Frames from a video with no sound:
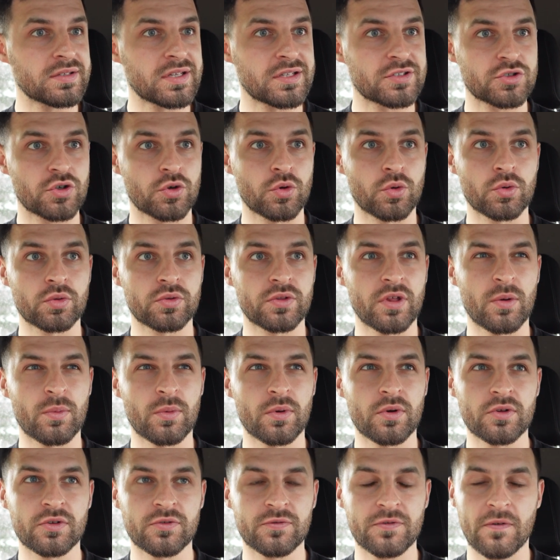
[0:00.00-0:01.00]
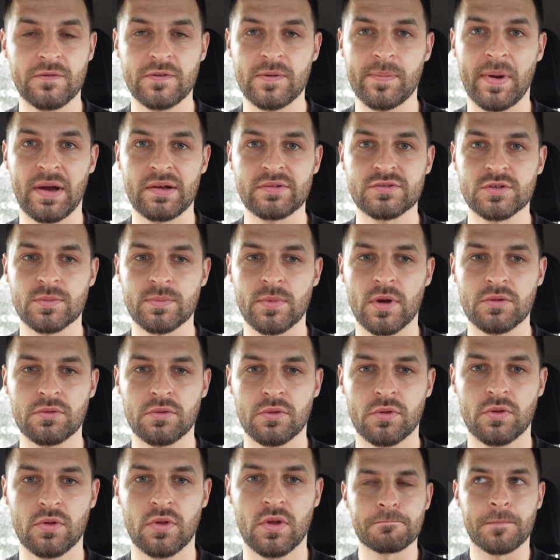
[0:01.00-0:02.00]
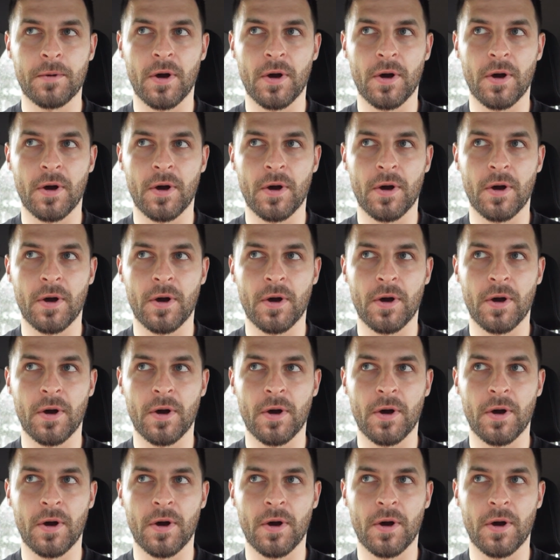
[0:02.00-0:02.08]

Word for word: Discord that was £50 a month,